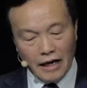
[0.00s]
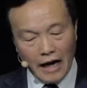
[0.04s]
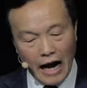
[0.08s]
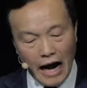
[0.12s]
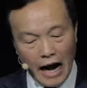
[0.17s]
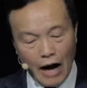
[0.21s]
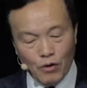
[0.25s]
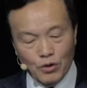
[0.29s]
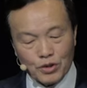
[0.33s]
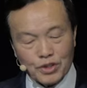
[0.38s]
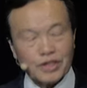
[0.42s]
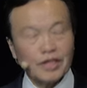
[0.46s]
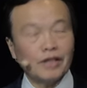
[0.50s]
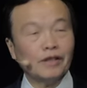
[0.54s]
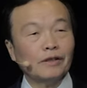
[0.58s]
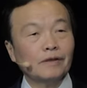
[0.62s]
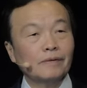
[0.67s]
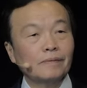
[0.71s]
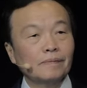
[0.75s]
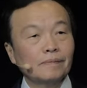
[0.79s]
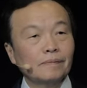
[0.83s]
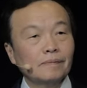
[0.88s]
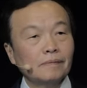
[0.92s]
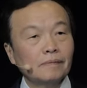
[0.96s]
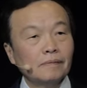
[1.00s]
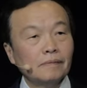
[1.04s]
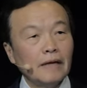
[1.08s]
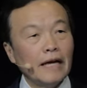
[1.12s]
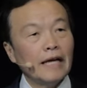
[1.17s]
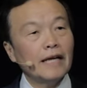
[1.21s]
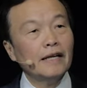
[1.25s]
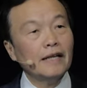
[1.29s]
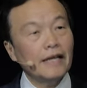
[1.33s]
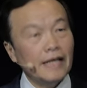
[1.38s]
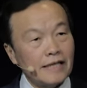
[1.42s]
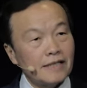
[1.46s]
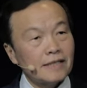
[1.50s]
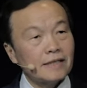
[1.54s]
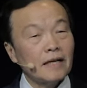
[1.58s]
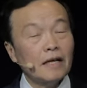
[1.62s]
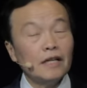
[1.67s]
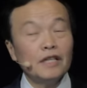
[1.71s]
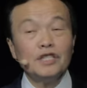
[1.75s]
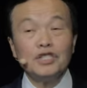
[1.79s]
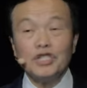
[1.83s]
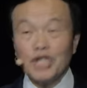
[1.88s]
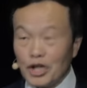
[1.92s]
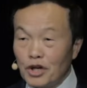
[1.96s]
counsel in his
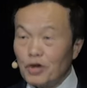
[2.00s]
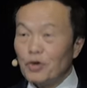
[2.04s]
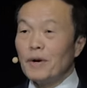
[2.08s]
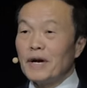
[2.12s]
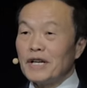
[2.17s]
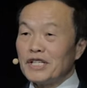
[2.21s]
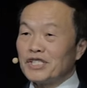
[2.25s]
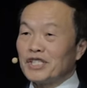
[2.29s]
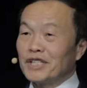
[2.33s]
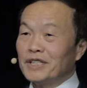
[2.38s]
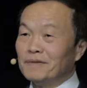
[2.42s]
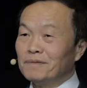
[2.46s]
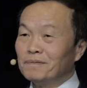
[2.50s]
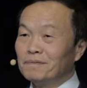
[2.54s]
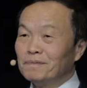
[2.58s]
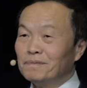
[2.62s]
generation.